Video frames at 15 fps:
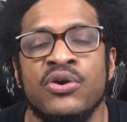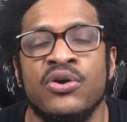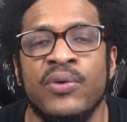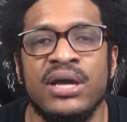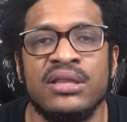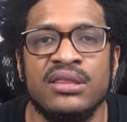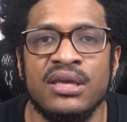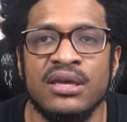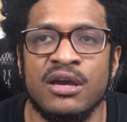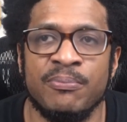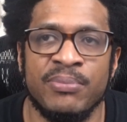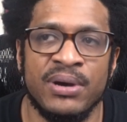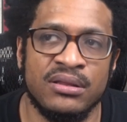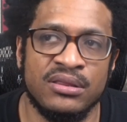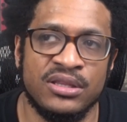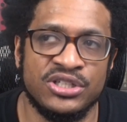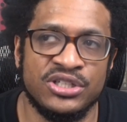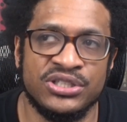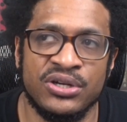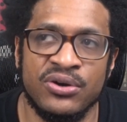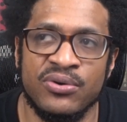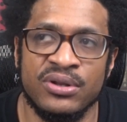the great thing about this
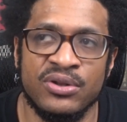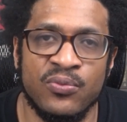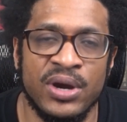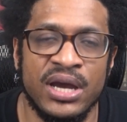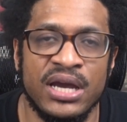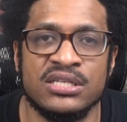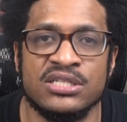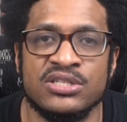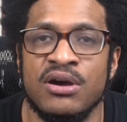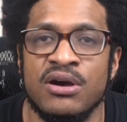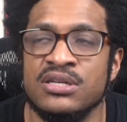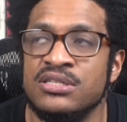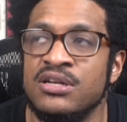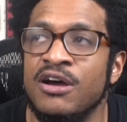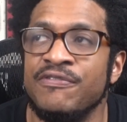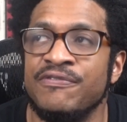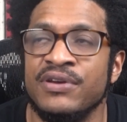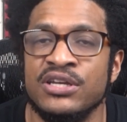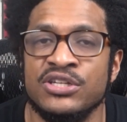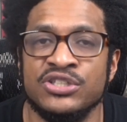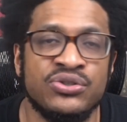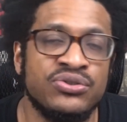show and the way it starts off
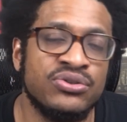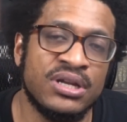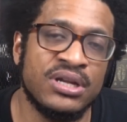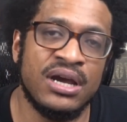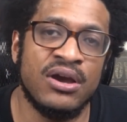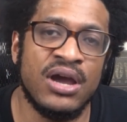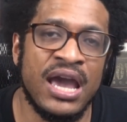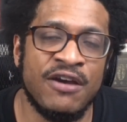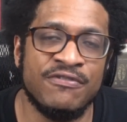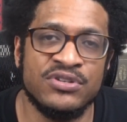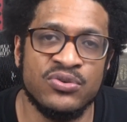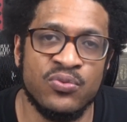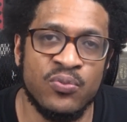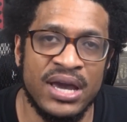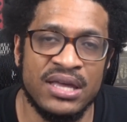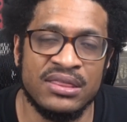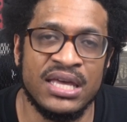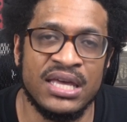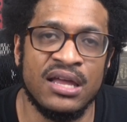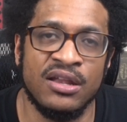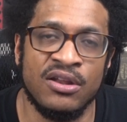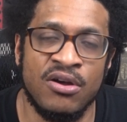is you do not have to wait
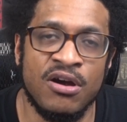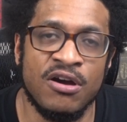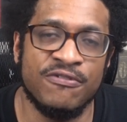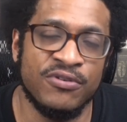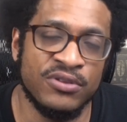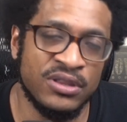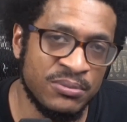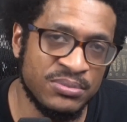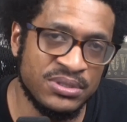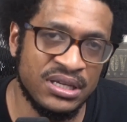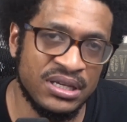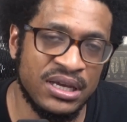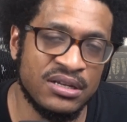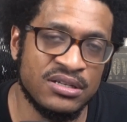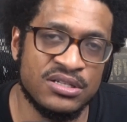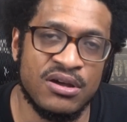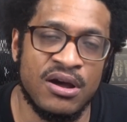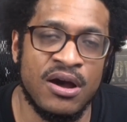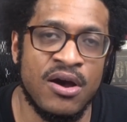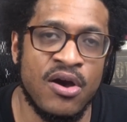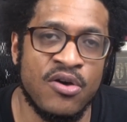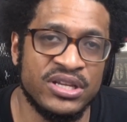that long for them to get into
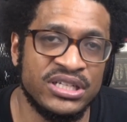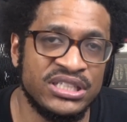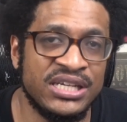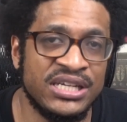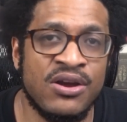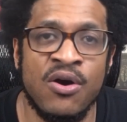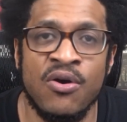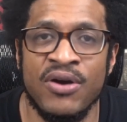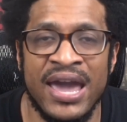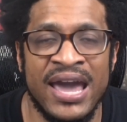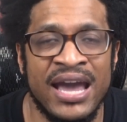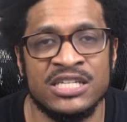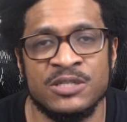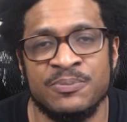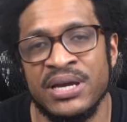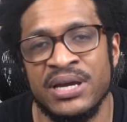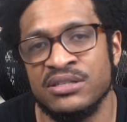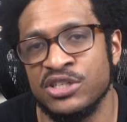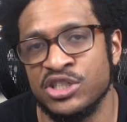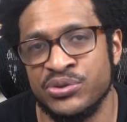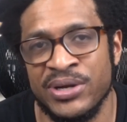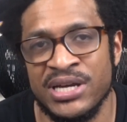all the She-Hulk aspects,
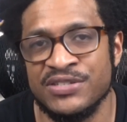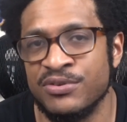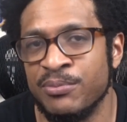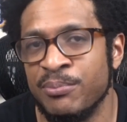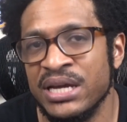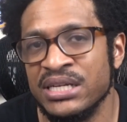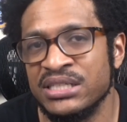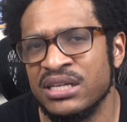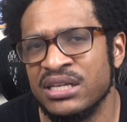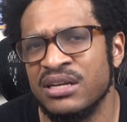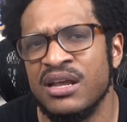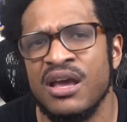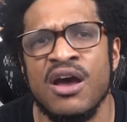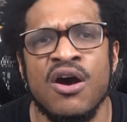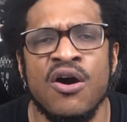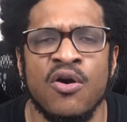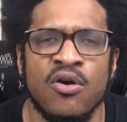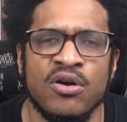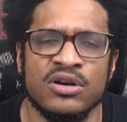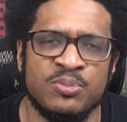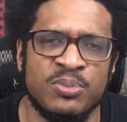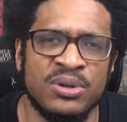the transformation,
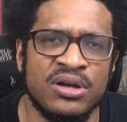Hulk's